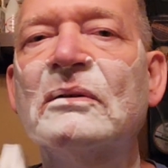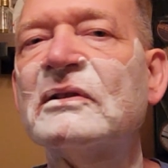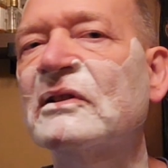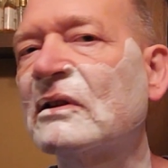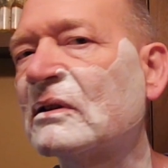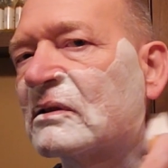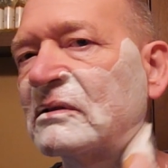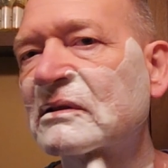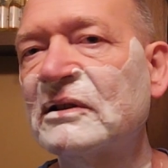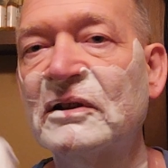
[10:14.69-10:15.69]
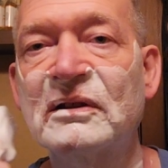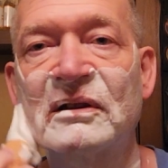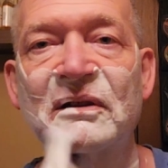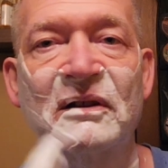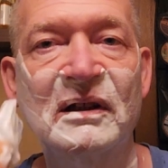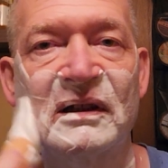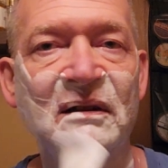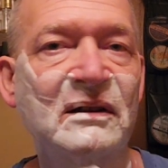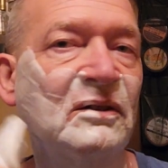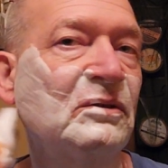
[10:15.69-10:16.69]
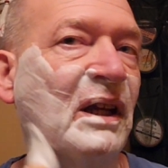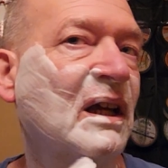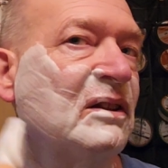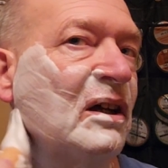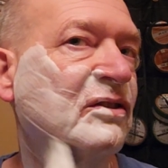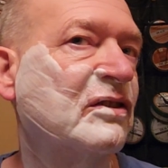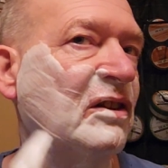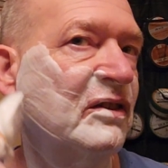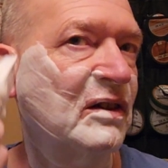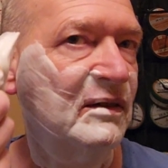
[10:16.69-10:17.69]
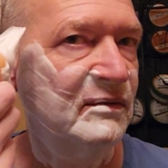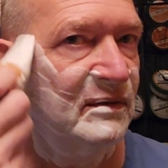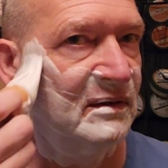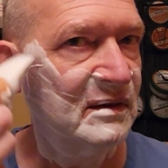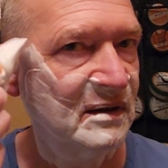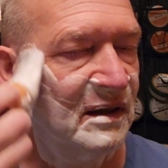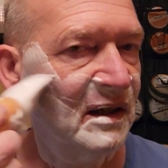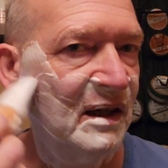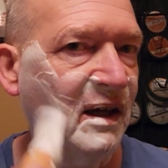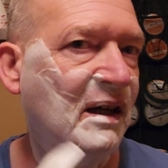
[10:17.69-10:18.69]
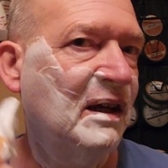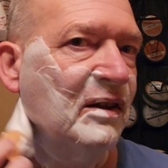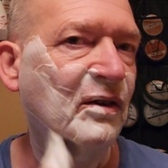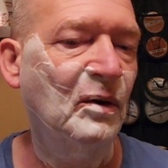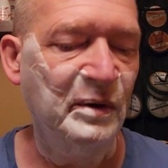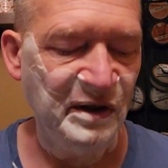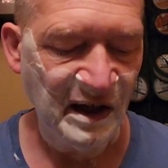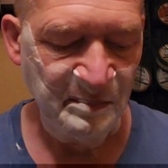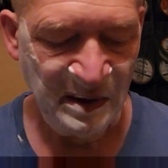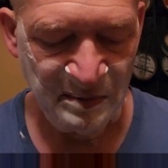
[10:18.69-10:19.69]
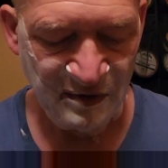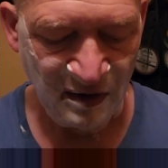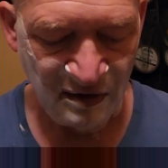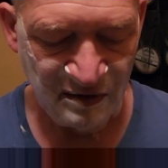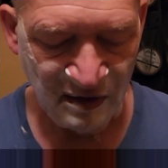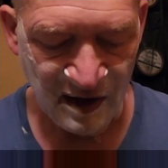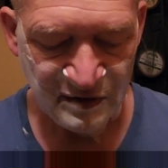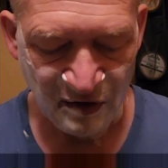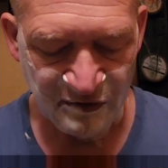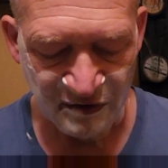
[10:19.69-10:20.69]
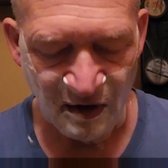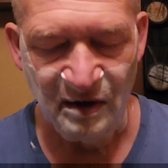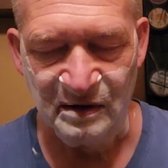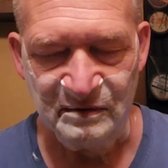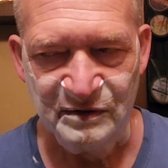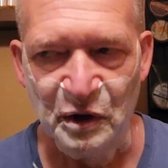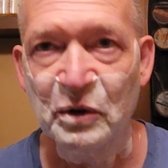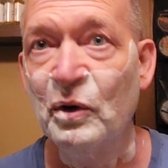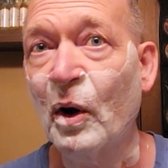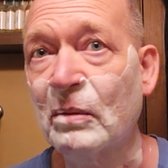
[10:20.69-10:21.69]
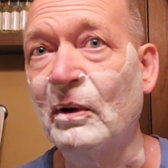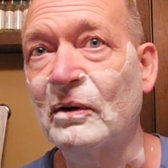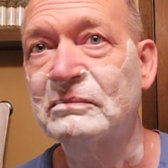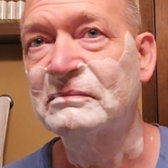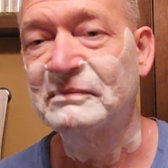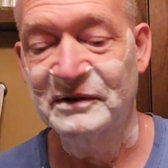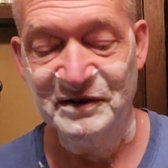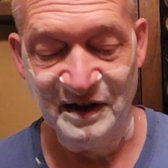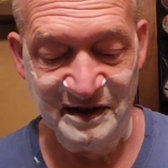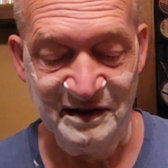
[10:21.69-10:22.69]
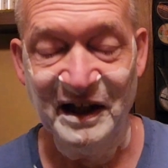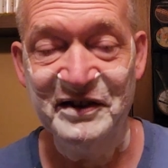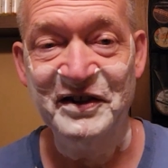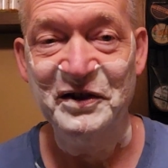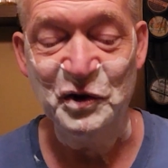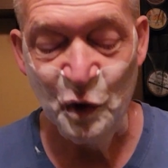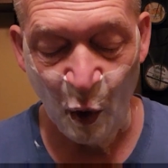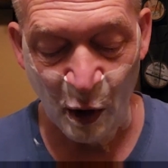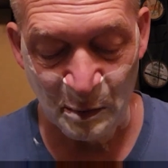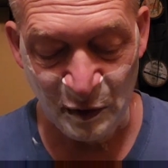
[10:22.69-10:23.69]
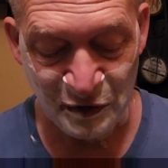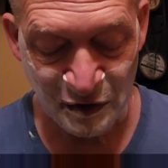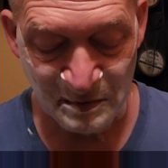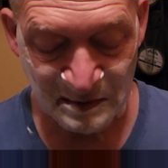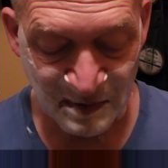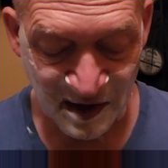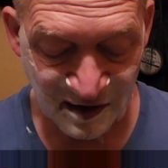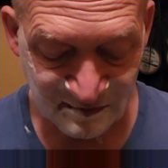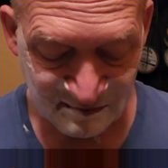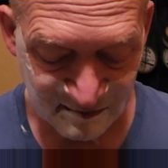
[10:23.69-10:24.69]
So it's like, you can't touch this stuff. So when you got people saying, oh, they're lactose intolerant, you're normal. It's like, that's a normal human being.